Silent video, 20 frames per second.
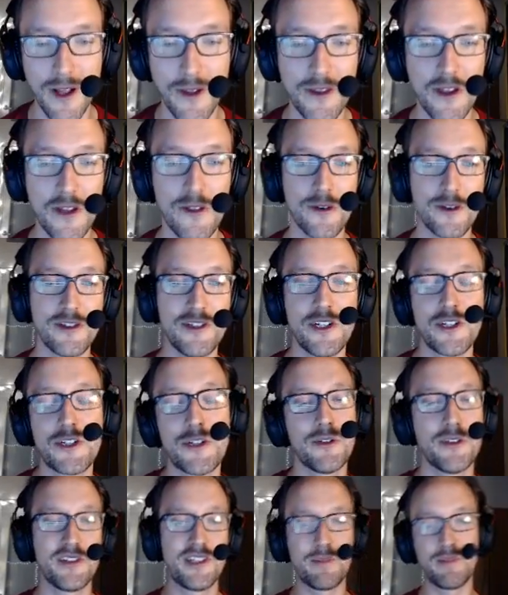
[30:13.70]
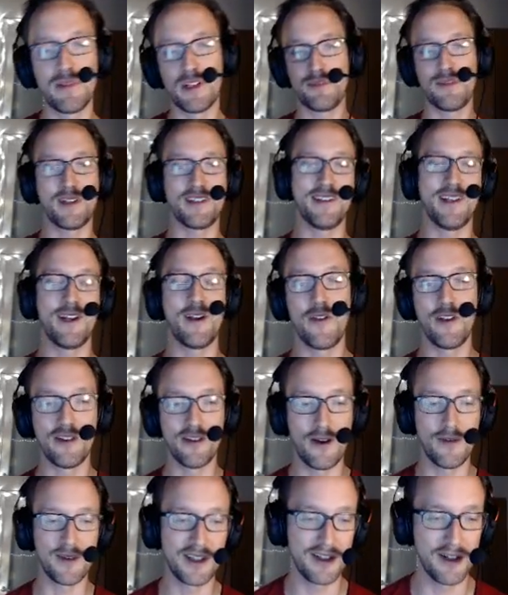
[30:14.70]
that there's an internal C++ layer that is
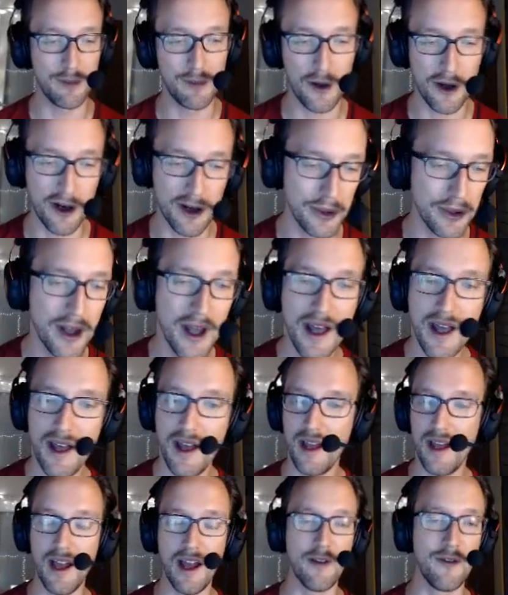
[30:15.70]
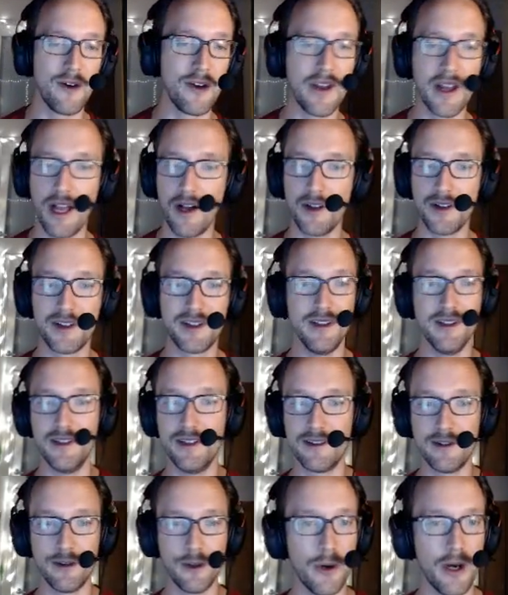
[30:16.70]
obviously not moddable. Everything else
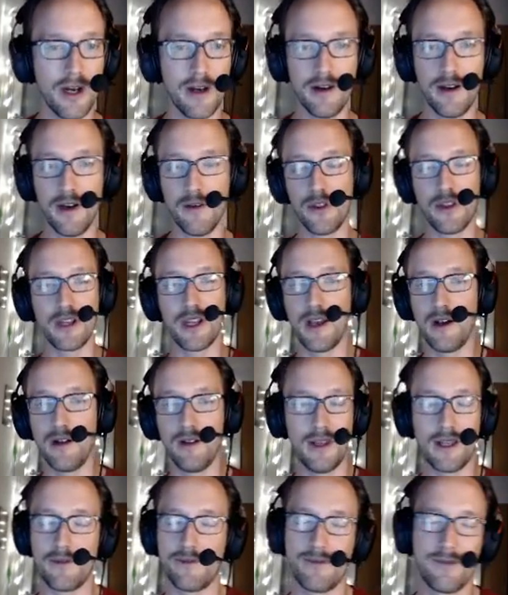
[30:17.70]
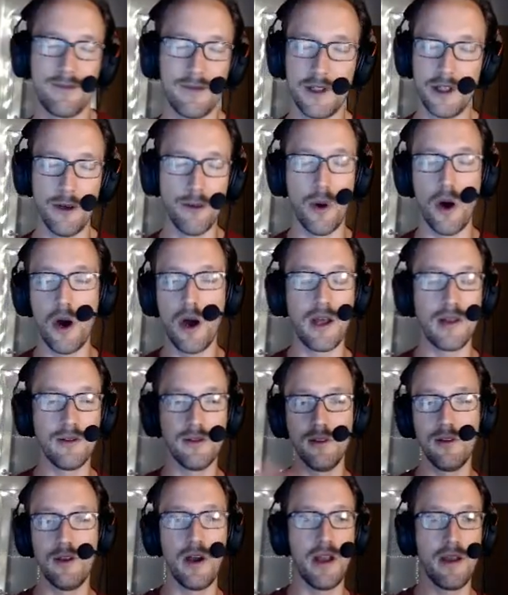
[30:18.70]
is Lua. Everything else, like UI,
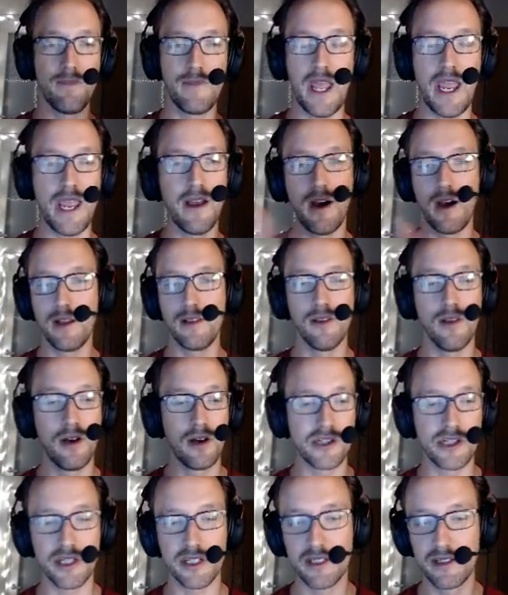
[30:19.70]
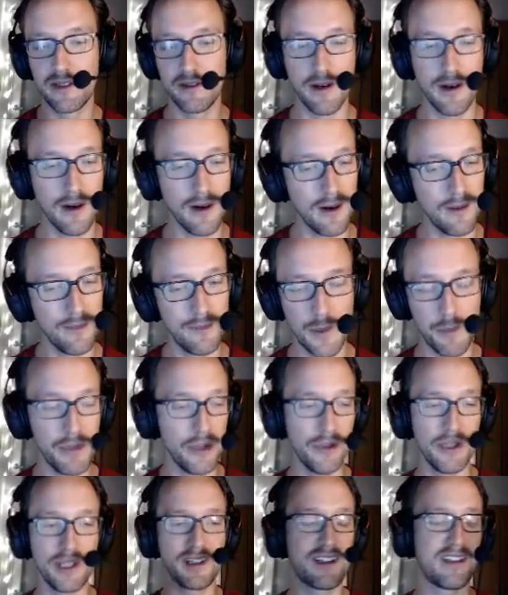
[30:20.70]
AI, logic, the
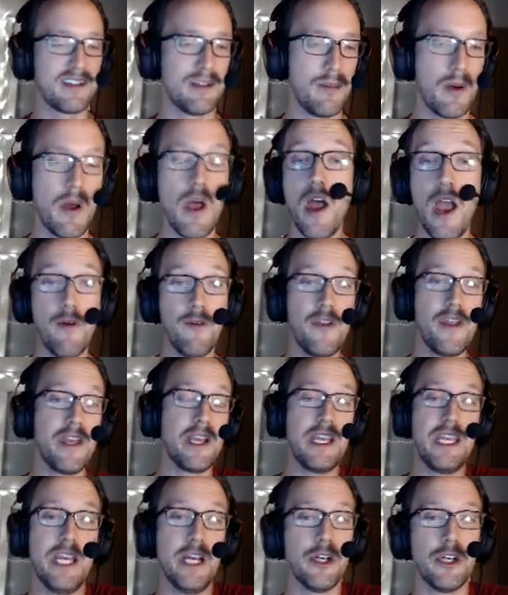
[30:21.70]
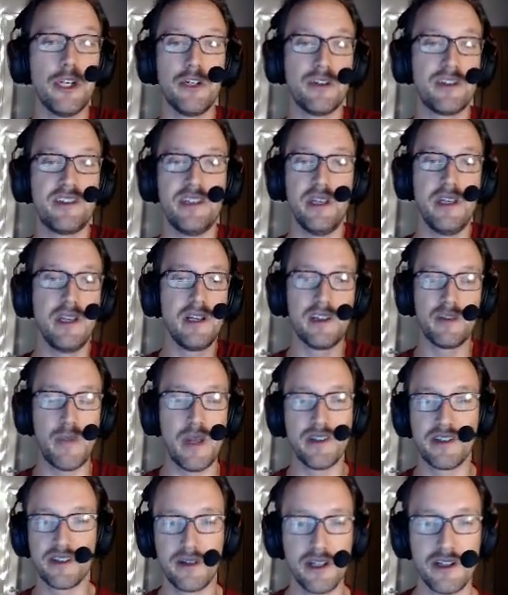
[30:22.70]
building system. Everything here you're seeing is
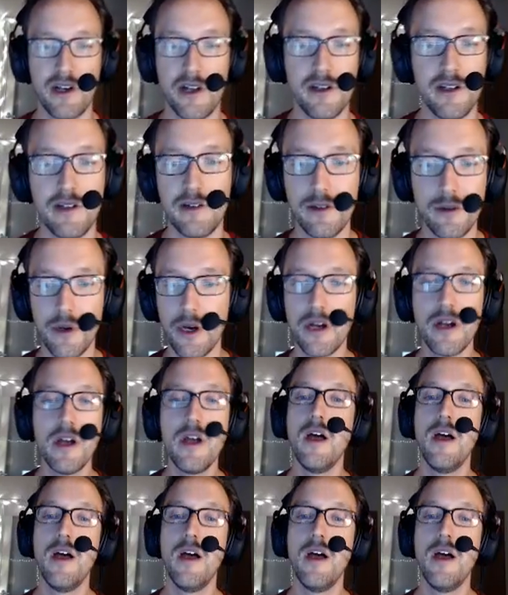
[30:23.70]
basically done in Lua.